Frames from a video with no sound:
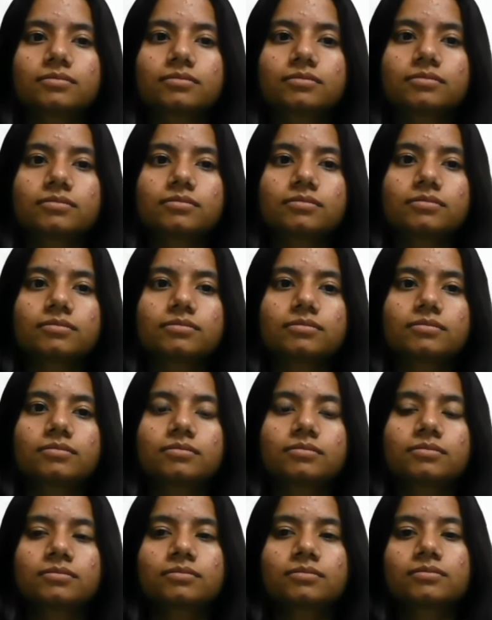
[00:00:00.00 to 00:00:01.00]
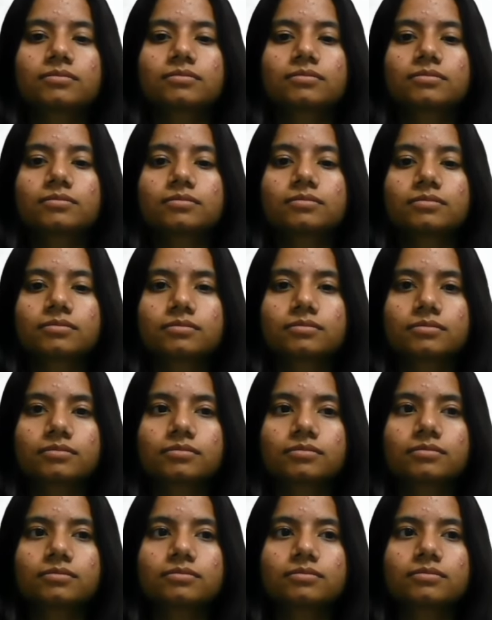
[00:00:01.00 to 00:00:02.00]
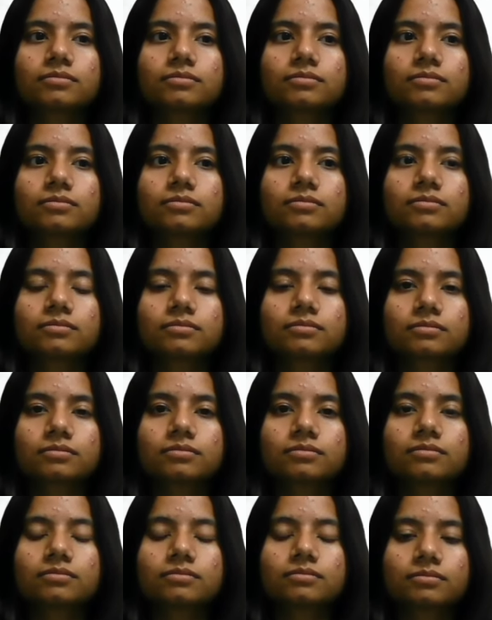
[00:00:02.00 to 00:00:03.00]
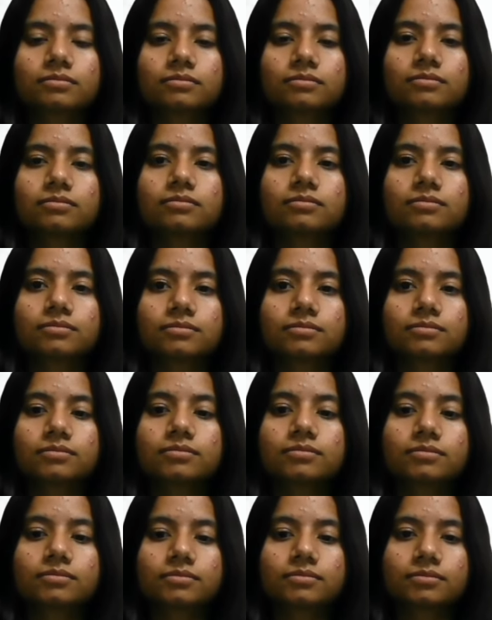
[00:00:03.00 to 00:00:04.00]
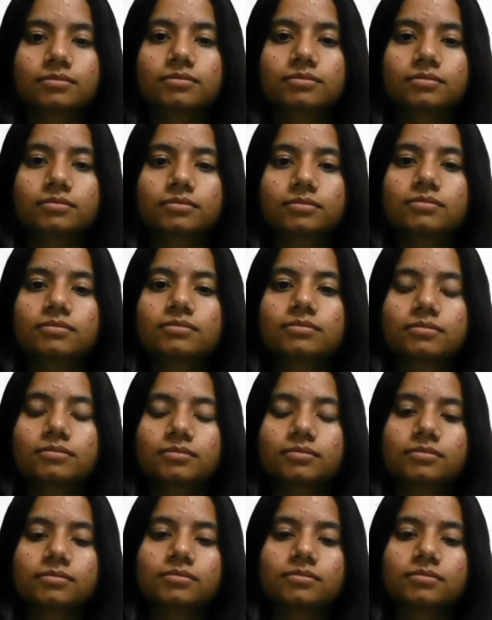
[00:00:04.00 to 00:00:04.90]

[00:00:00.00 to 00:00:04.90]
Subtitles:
(not speaking)